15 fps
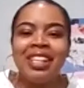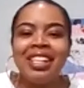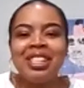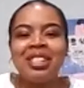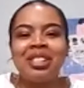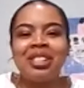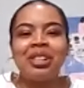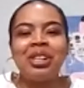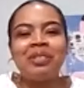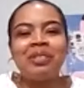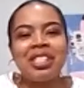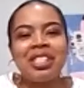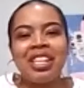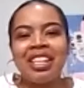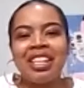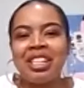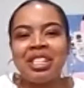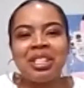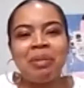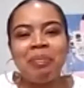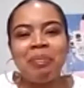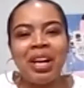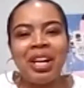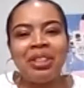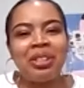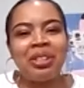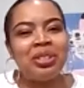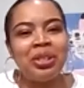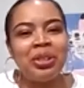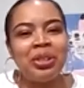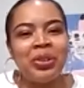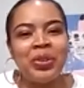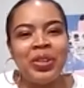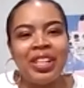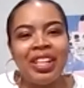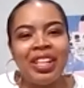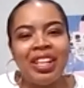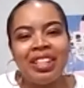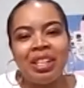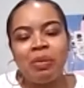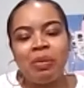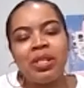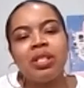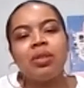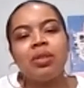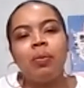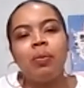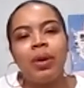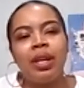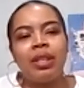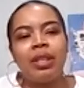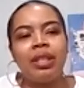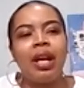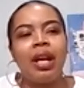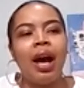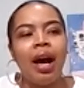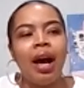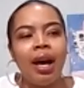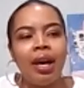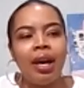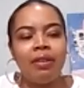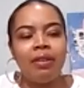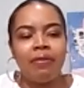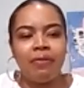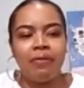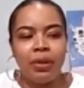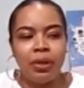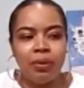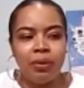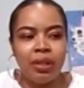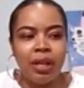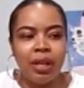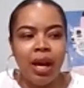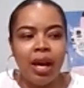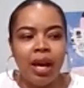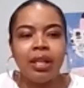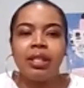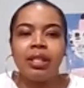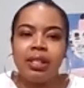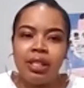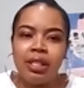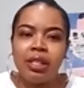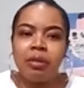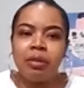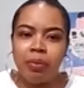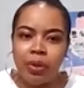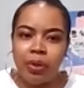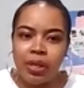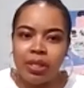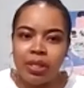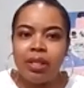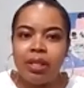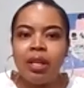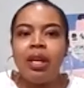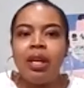So I was just like, let's combine the two. And that was just a way that I felt that I could decompress